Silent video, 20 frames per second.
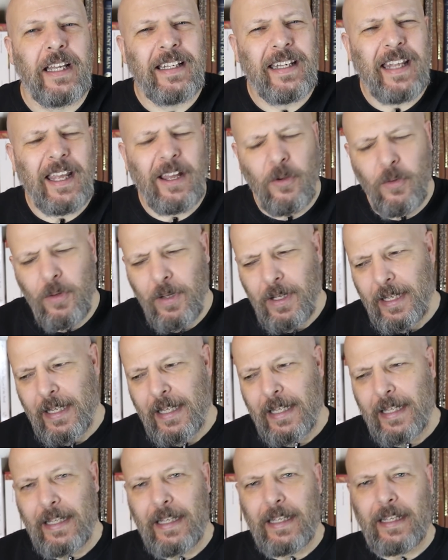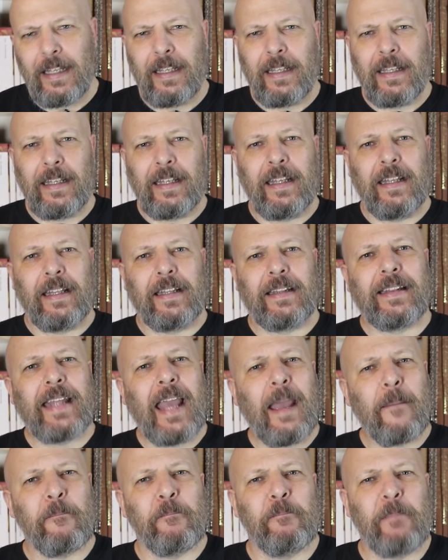Now,
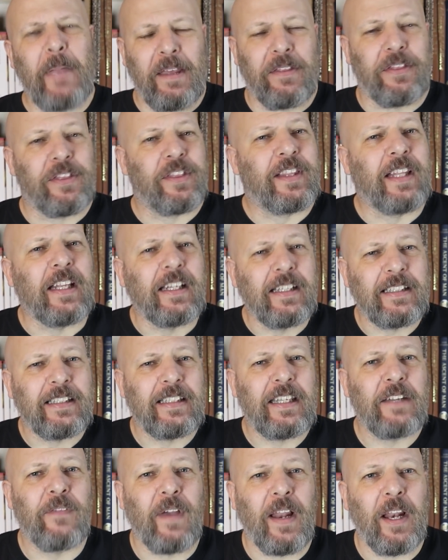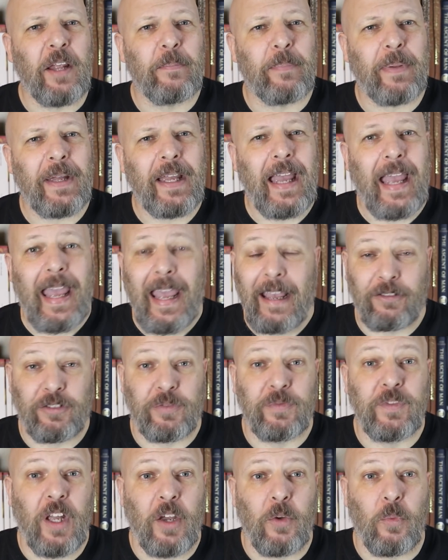that myth didn't develop
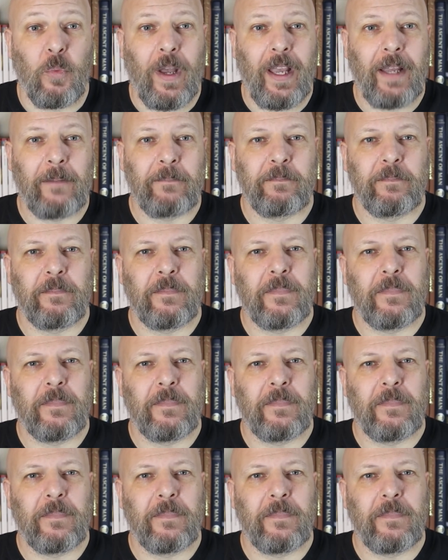out of nowhere,